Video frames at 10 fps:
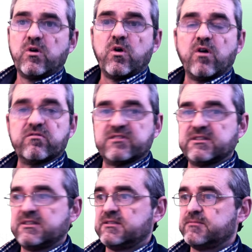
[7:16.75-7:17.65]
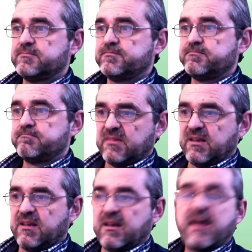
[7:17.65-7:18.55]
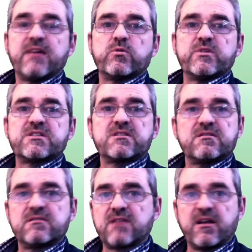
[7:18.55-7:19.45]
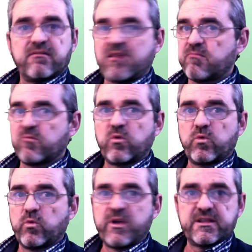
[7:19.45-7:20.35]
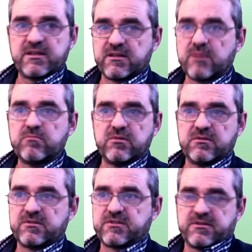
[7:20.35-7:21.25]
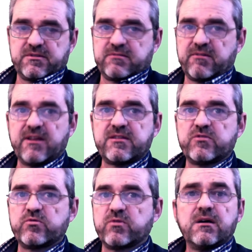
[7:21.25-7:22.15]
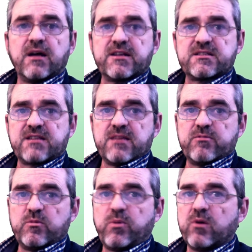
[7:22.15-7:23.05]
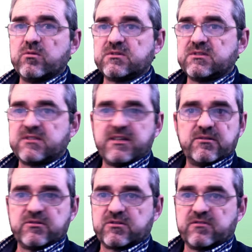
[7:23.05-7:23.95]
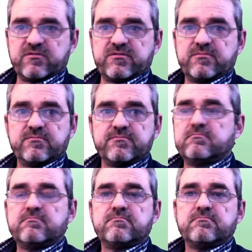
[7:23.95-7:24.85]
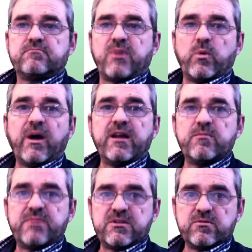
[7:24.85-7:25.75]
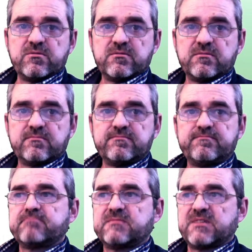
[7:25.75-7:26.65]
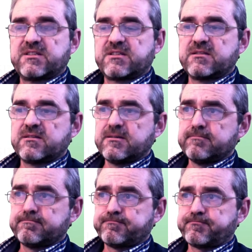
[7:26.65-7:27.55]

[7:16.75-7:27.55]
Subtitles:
over Nyquist diagram winding numbers related to unstable poles and zeros of P1, P2, etc.